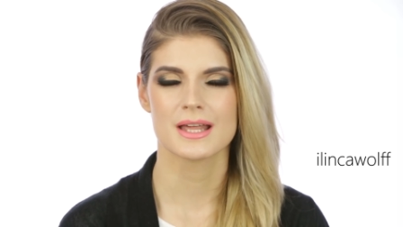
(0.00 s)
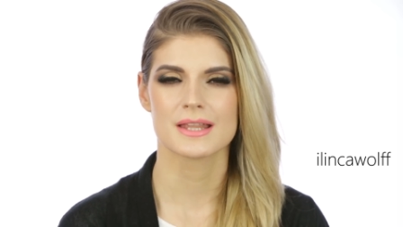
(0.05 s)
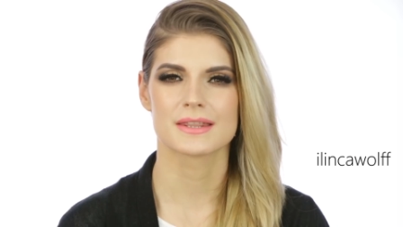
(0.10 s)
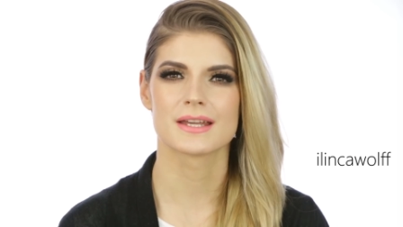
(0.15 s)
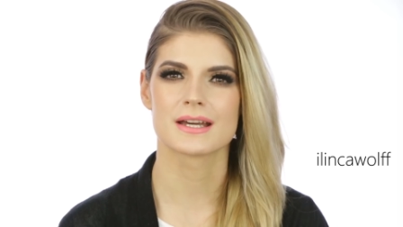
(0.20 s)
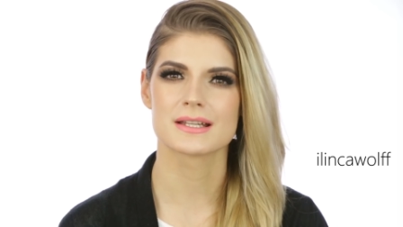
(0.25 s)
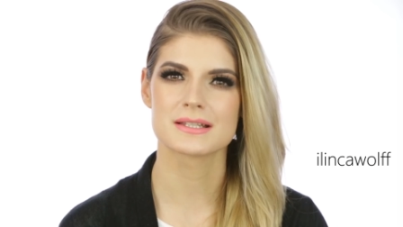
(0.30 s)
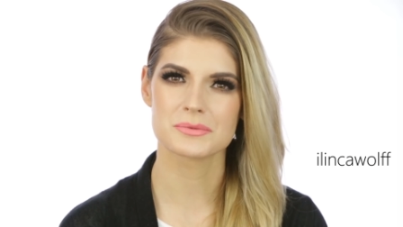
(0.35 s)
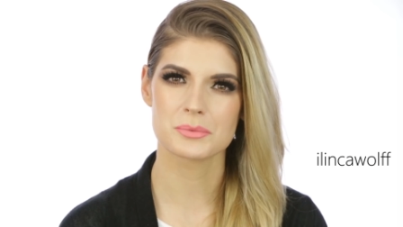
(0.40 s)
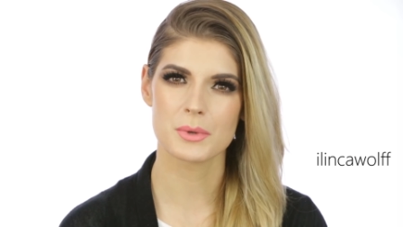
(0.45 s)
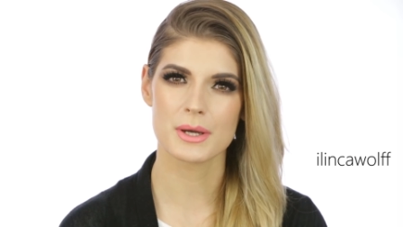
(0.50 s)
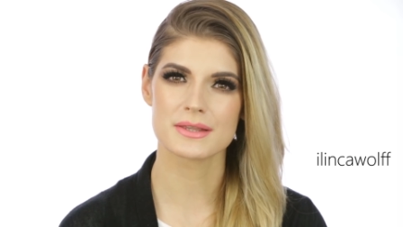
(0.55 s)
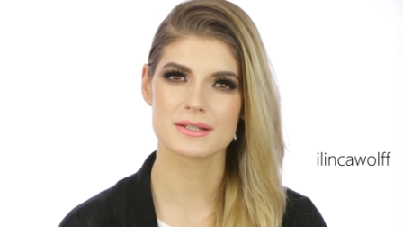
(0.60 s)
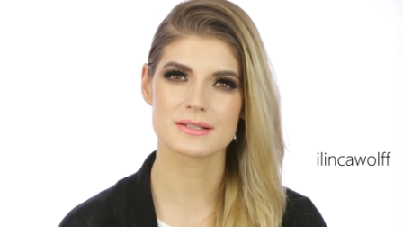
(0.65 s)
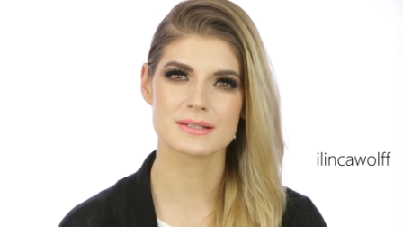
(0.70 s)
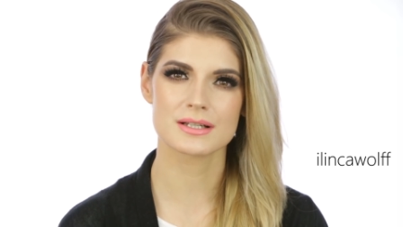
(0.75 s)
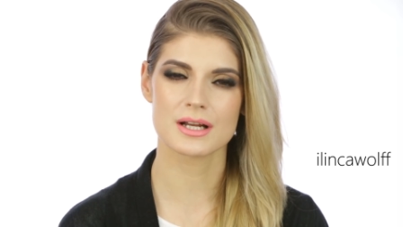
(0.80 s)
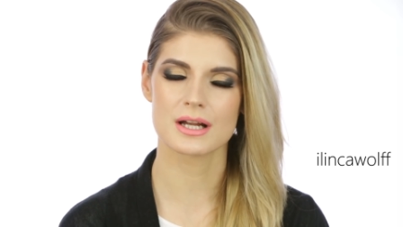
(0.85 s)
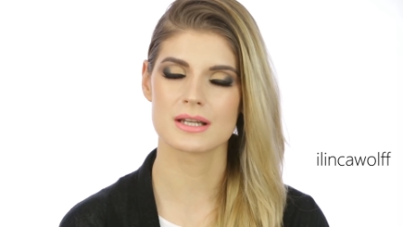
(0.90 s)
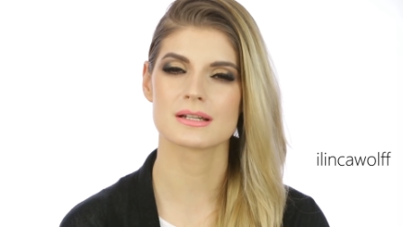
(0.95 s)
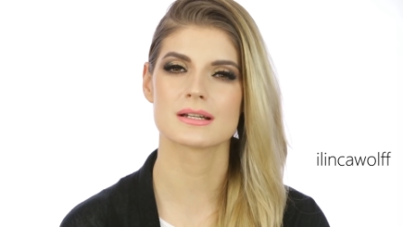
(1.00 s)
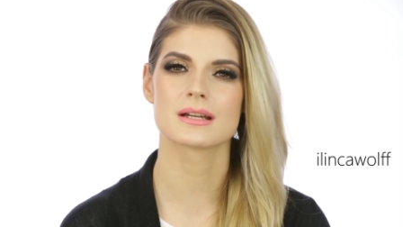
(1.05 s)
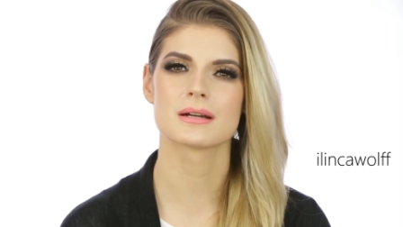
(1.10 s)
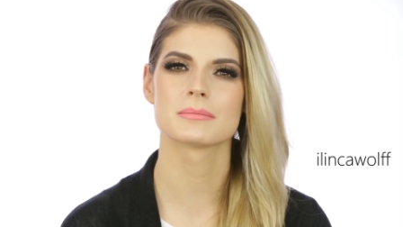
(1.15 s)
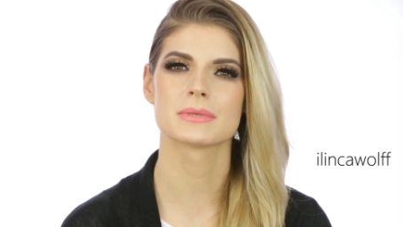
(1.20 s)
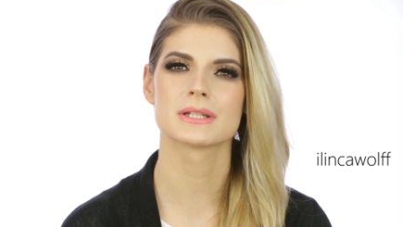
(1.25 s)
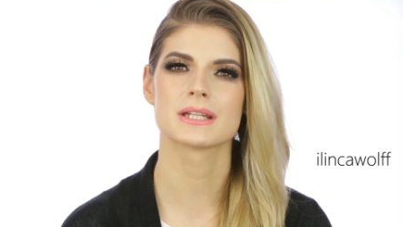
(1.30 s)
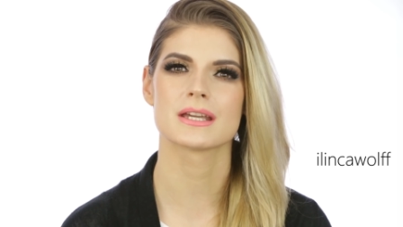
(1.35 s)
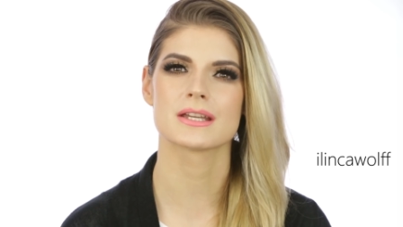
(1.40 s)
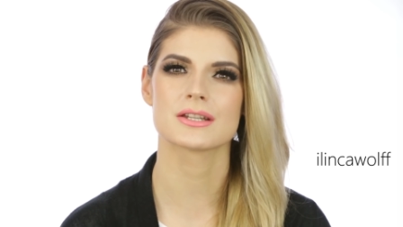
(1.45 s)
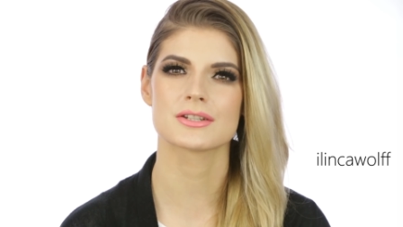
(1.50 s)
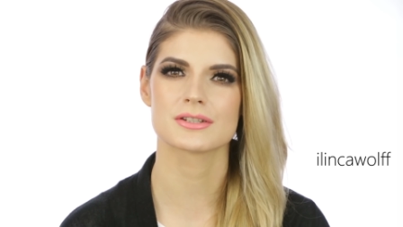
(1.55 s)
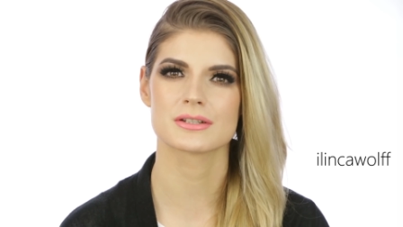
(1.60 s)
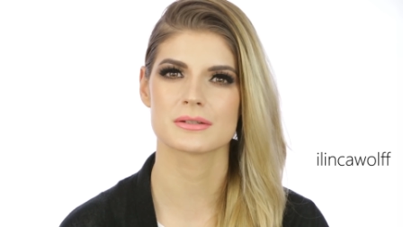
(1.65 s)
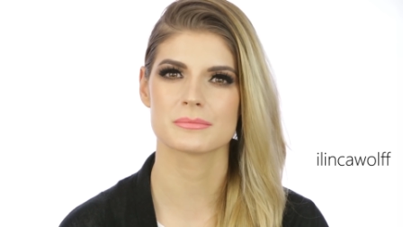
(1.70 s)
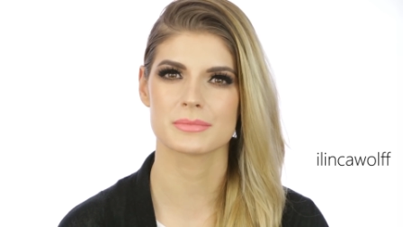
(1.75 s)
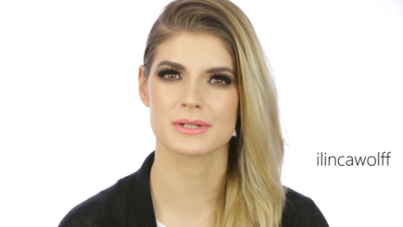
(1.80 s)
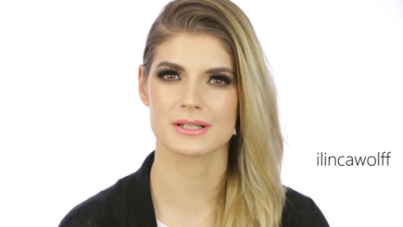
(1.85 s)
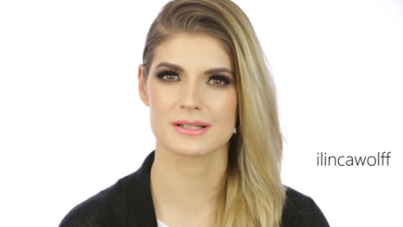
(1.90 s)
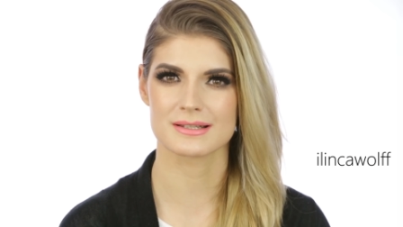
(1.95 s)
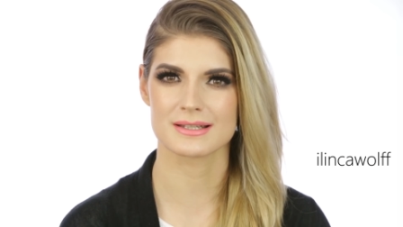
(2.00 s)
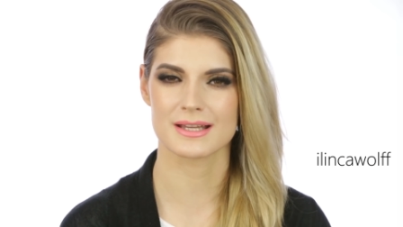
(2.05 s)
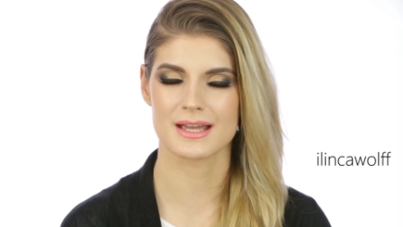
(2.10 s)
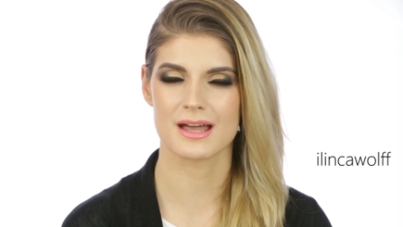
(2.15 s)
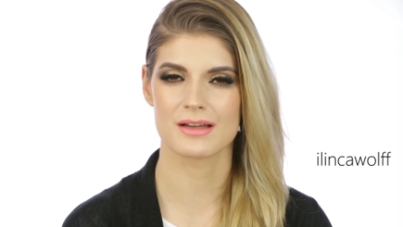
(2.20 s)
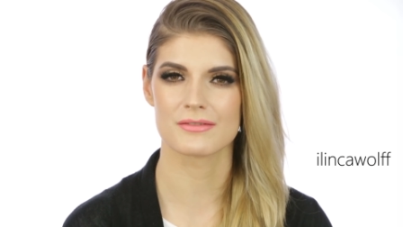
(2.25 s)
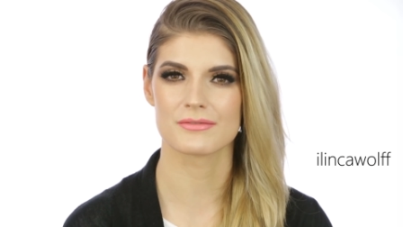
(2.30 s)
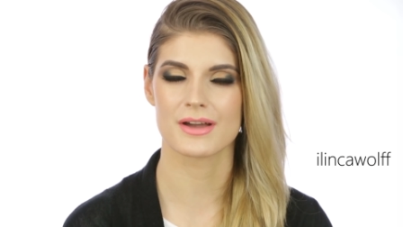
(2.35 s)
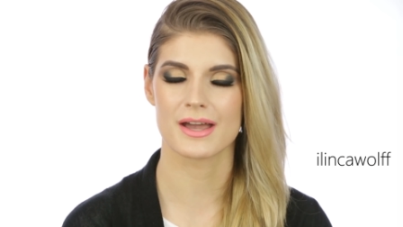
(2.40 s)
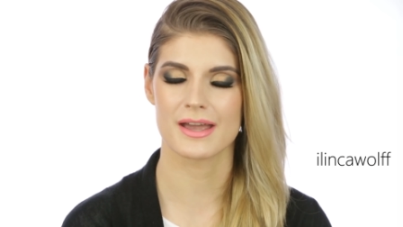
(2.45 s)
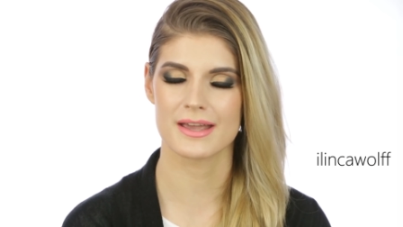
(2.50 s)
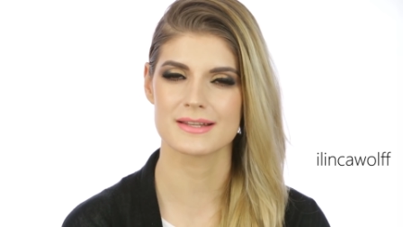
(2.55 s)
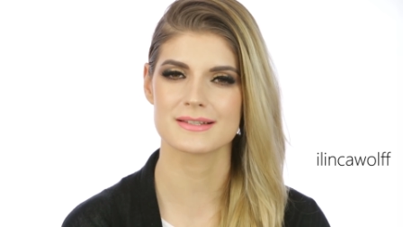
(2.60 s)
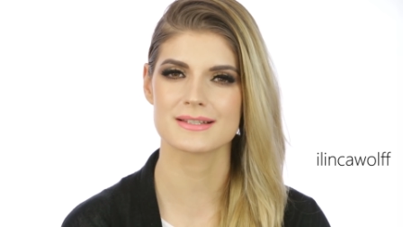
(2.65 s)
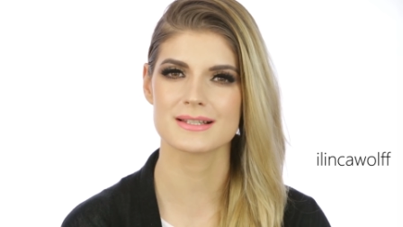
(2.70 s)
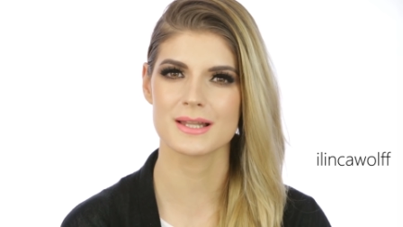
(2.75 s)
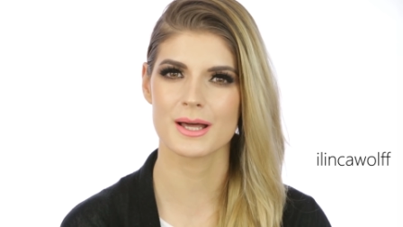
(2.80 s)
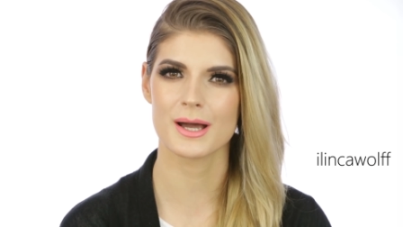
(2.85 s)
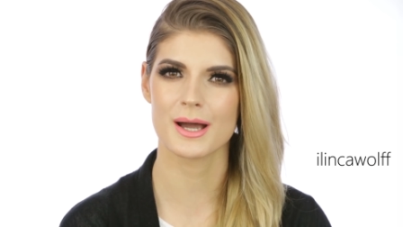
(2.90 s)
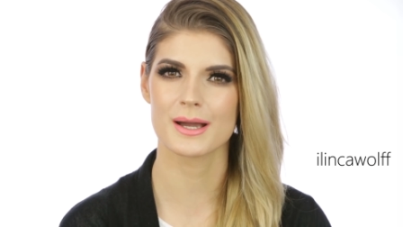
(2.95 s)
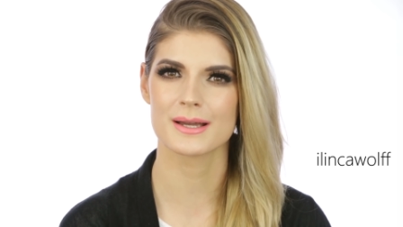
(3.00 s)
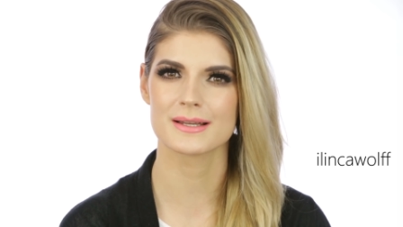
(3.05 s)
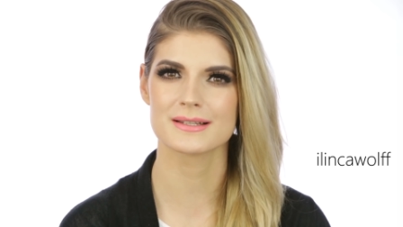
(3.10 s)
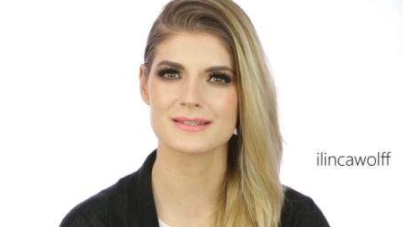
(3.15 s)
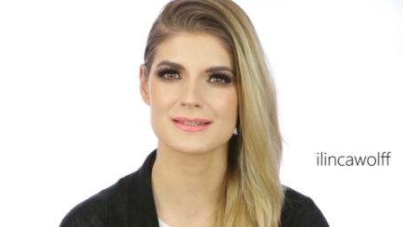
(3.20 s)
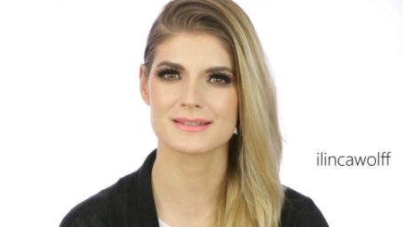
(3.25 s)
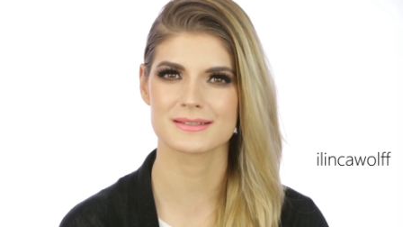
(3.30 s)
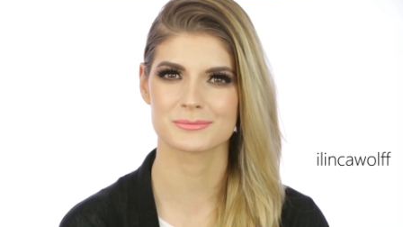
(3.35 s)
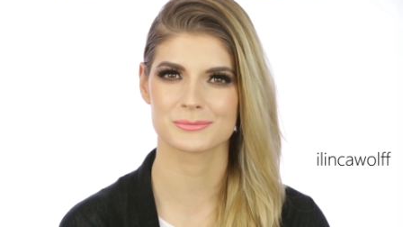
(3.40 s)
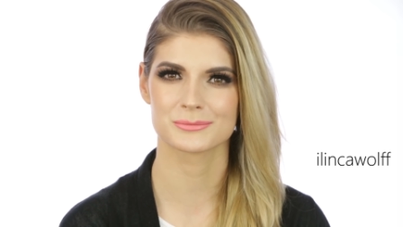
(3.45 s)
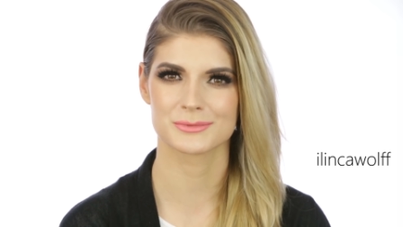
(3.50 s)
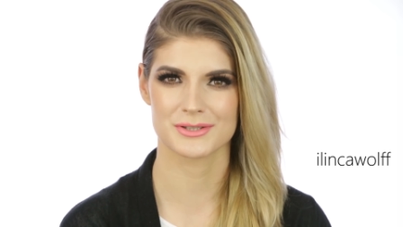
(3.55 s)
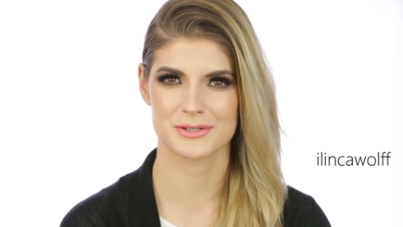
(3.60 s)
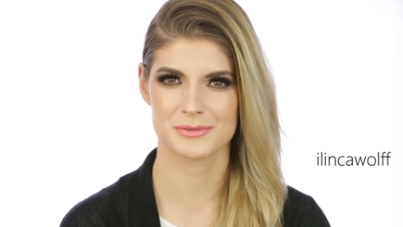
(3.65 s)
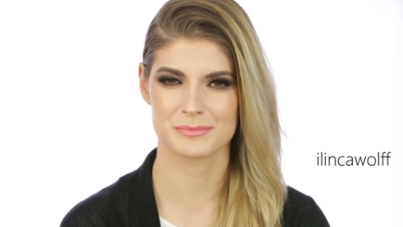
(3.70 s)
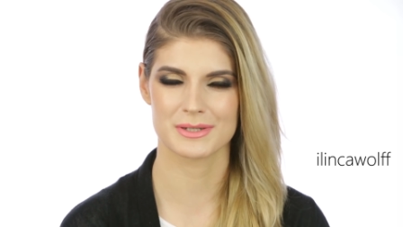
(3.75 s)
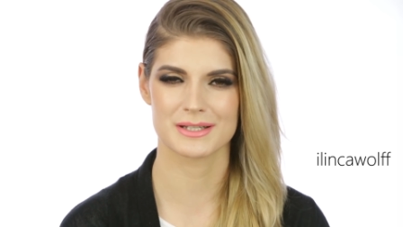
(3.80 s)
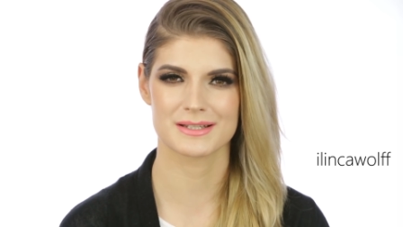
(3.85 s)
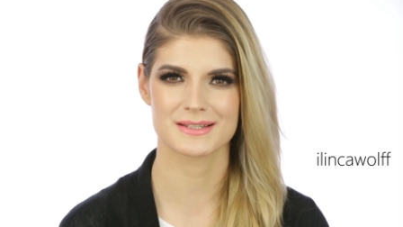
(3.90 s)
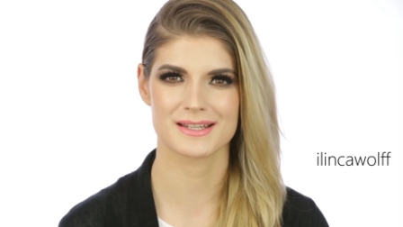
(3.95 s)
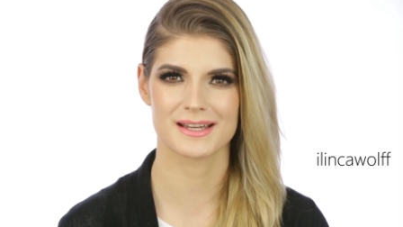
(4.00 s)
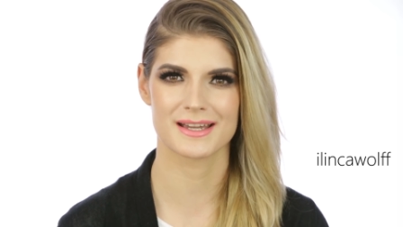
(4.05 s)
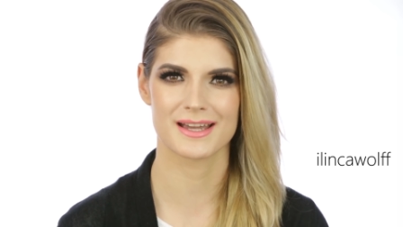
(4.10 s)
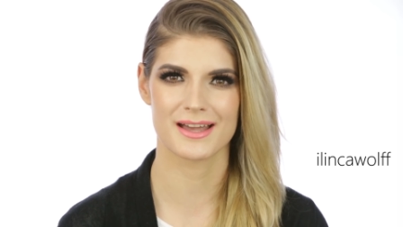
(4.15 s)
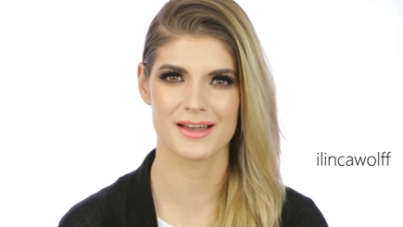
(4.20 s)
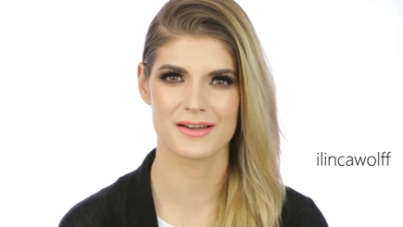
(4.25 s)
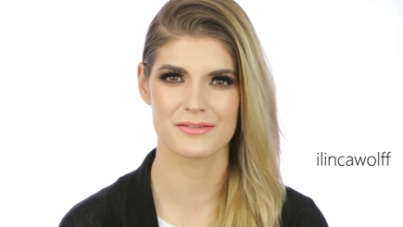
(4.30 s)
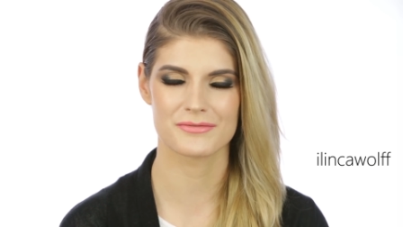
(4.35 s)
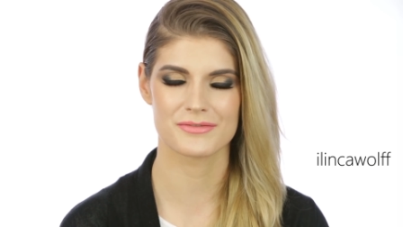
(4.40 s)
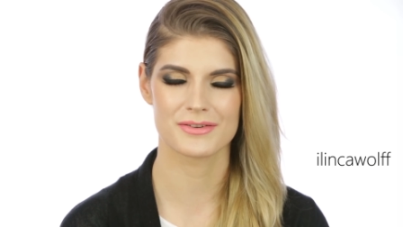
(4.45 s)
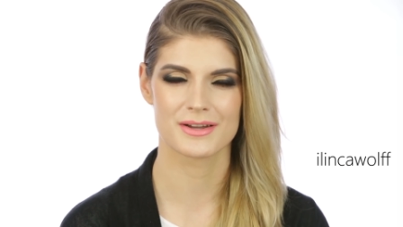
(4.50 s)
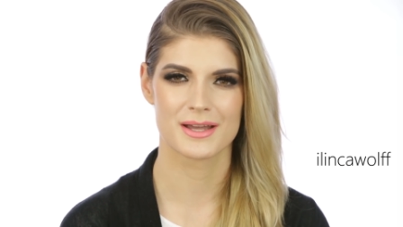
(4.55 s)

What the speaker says: That's why this color combination, because I have hazel eyes, which means I have